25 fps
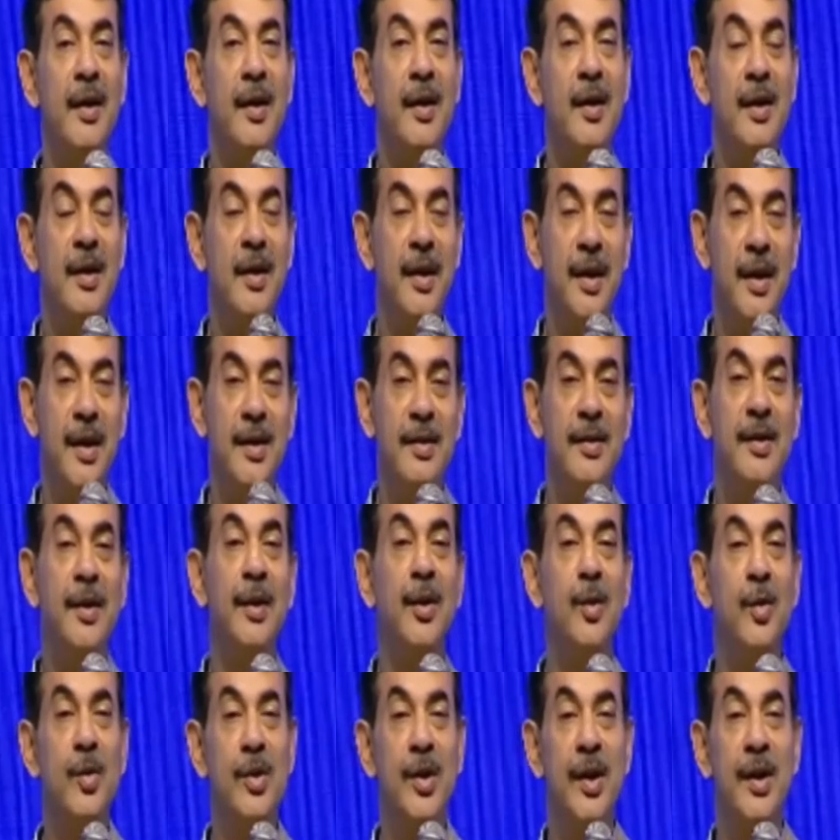
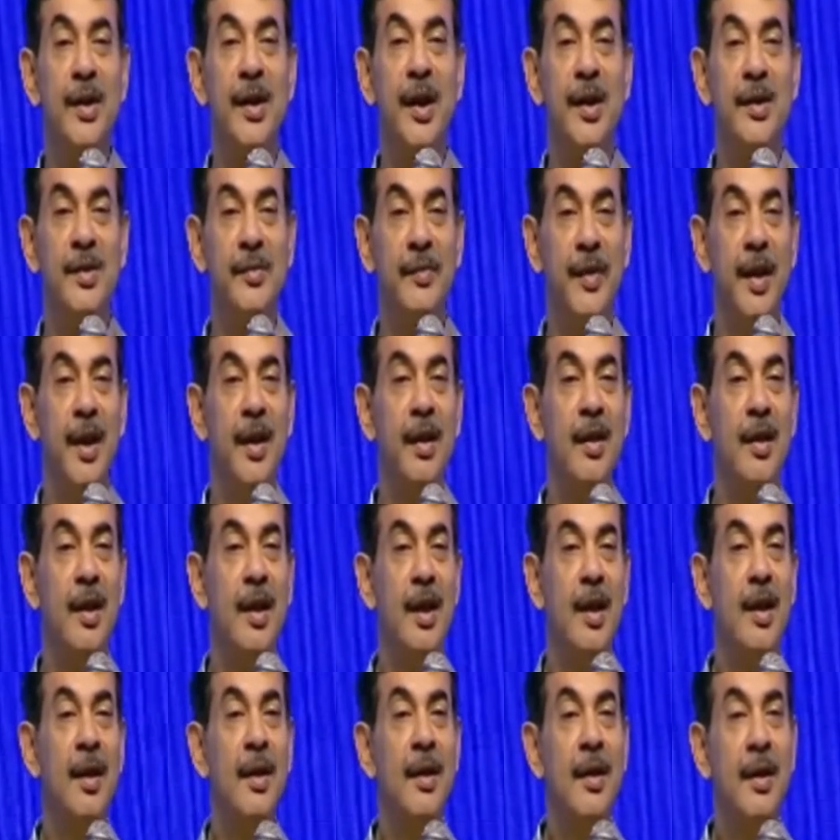institution as well,
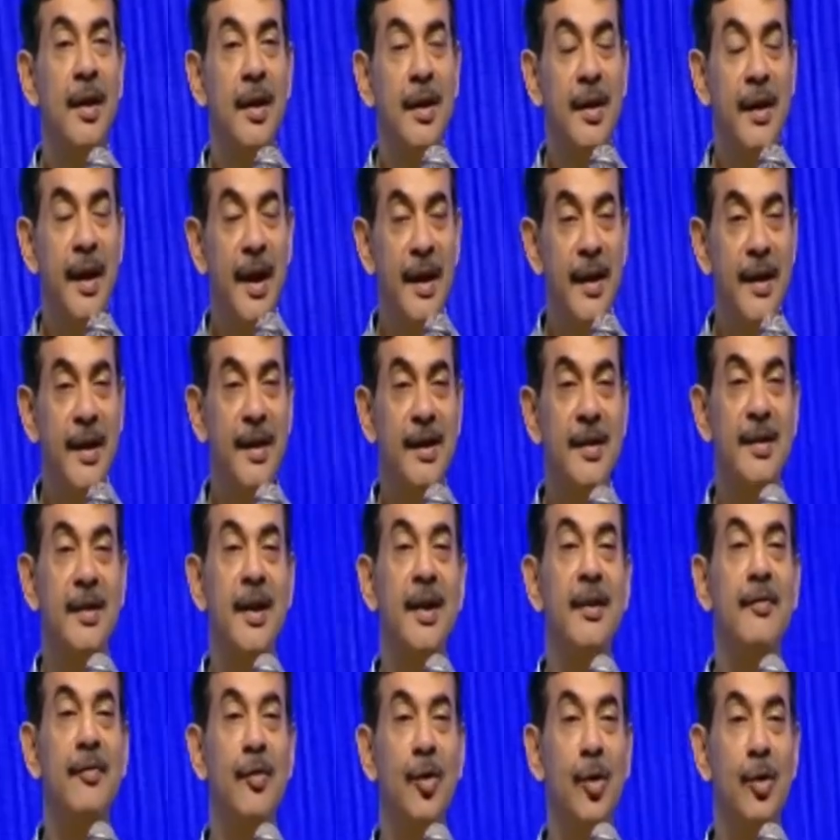that itself
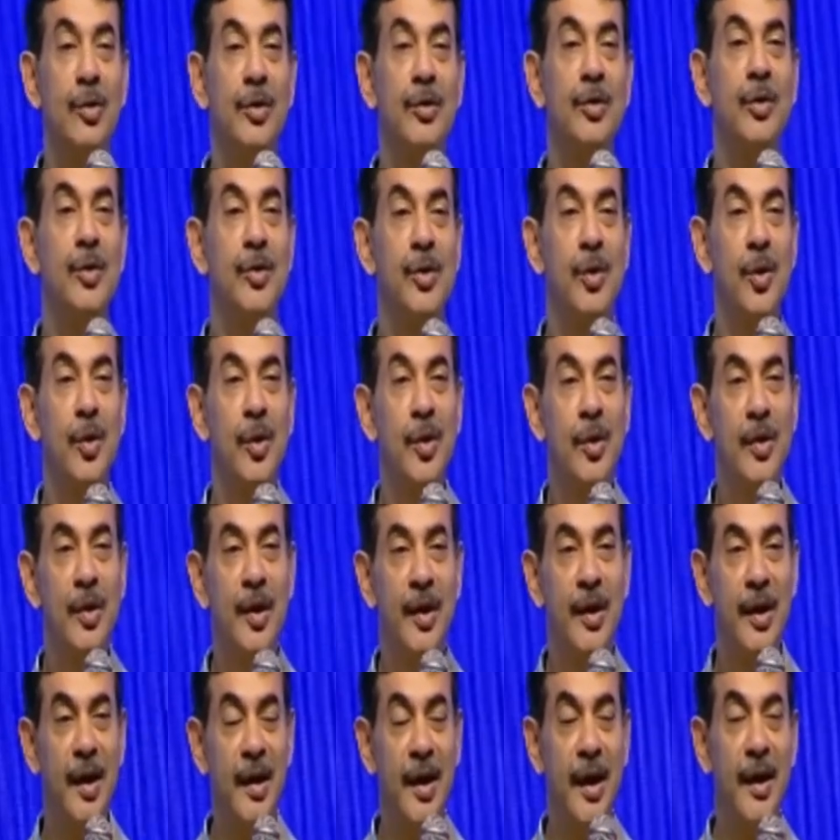goes to show
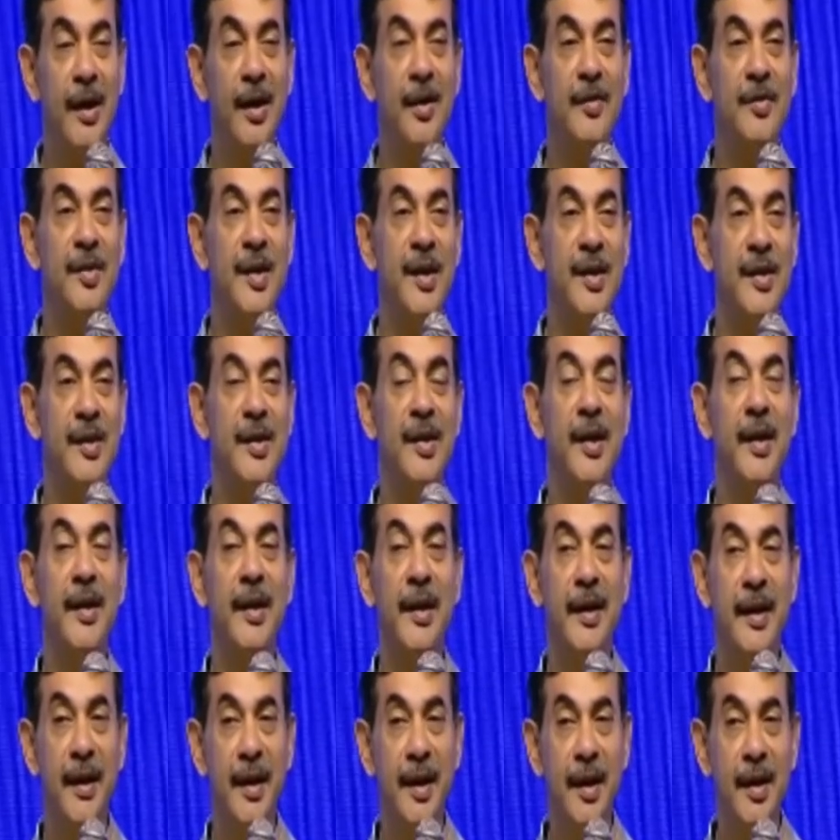the kind of
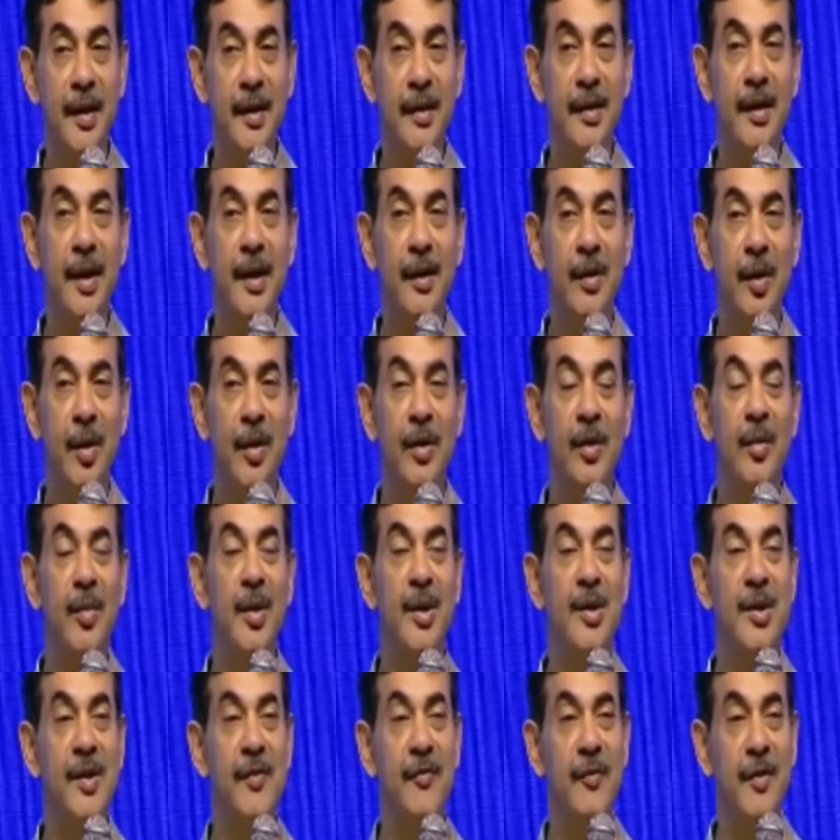sincerity that Honorable
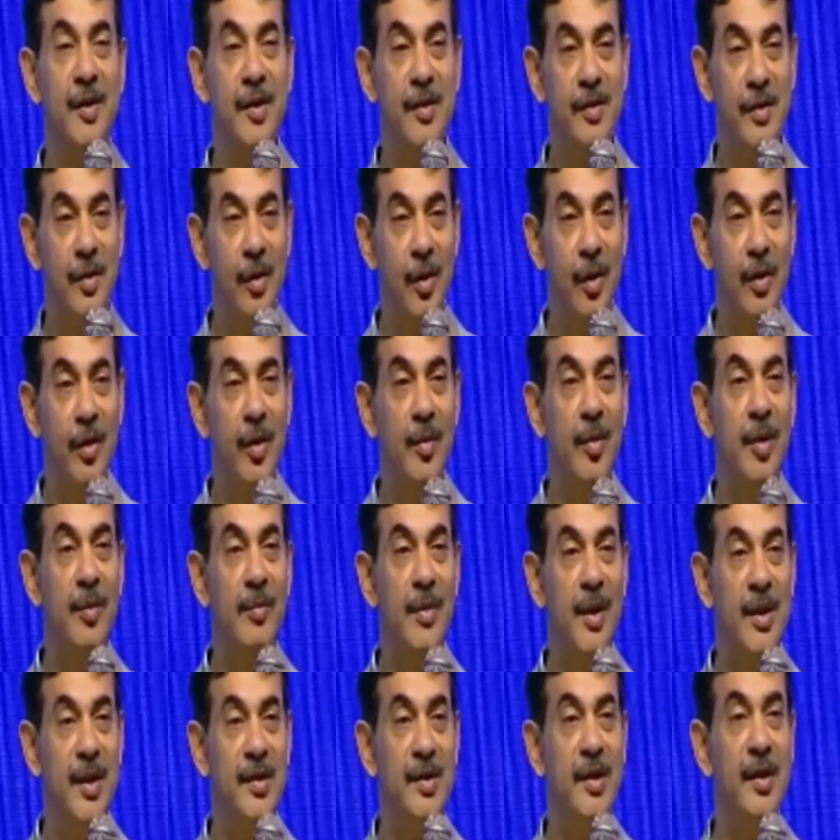Chief Minister, Honorable
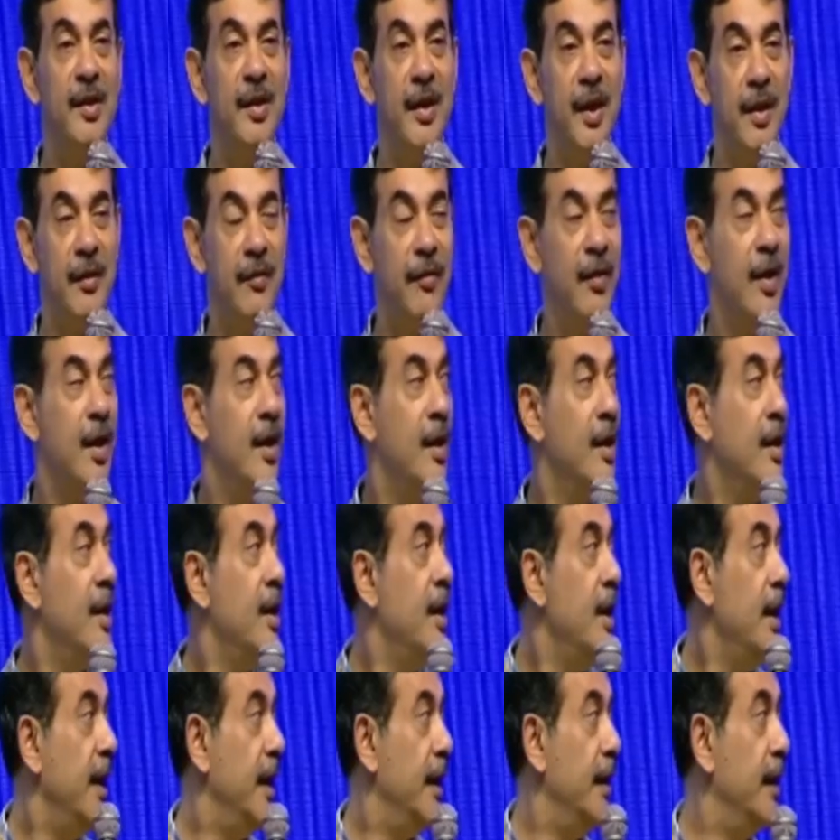Minister have
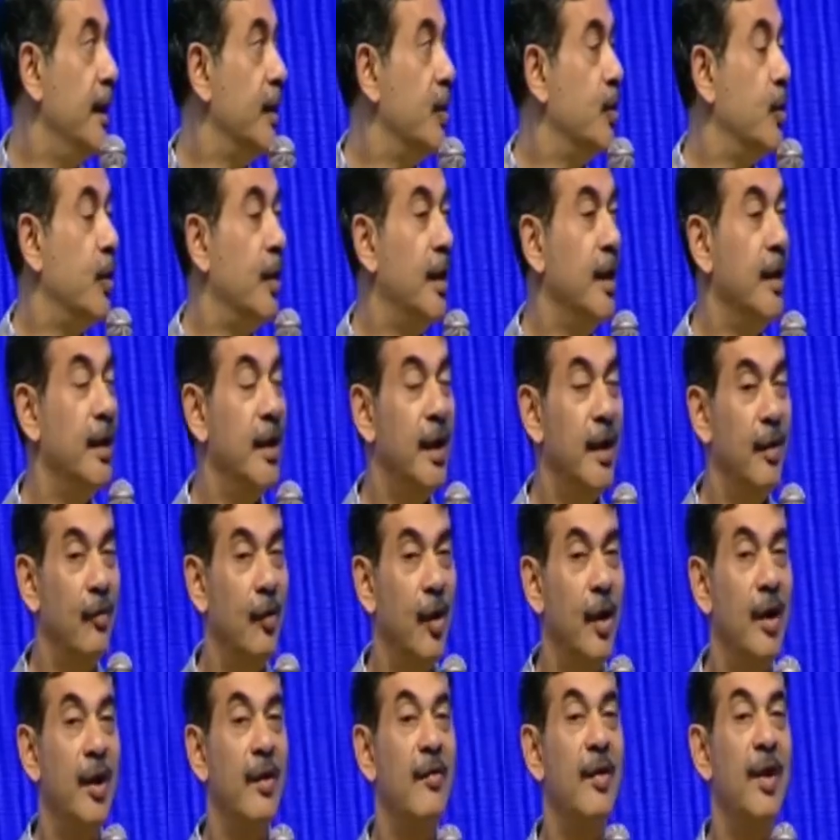in ensuring that
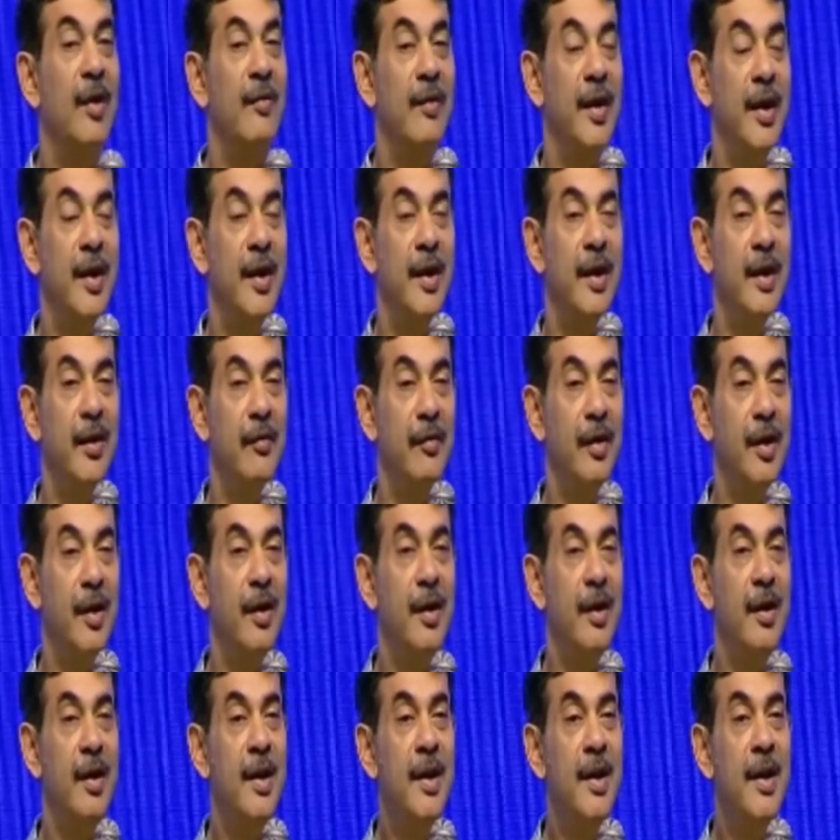whatever we deliver
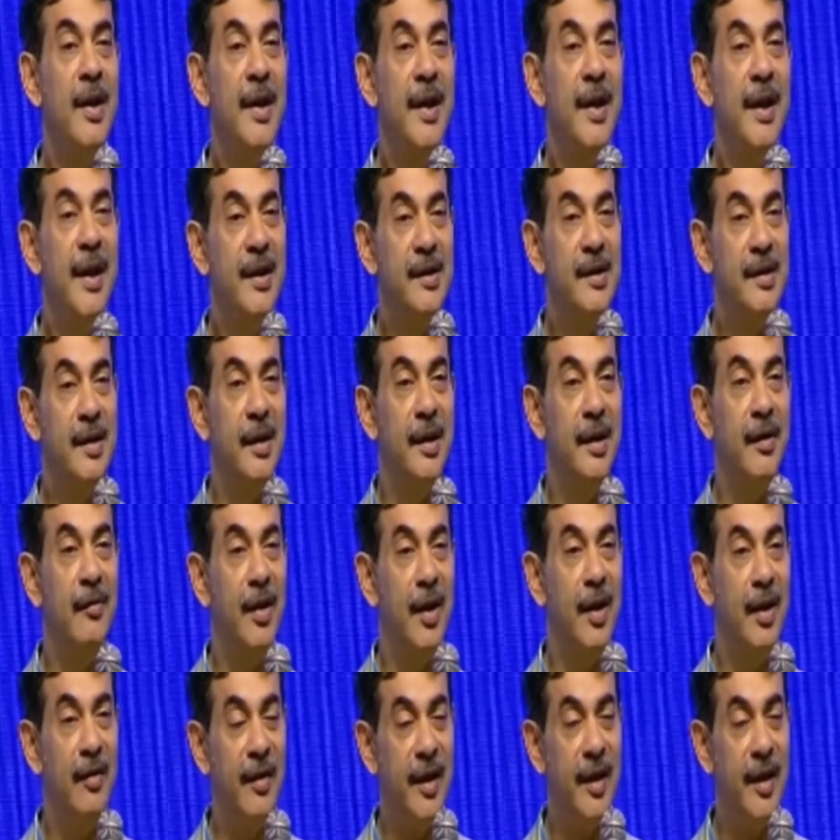is delivered with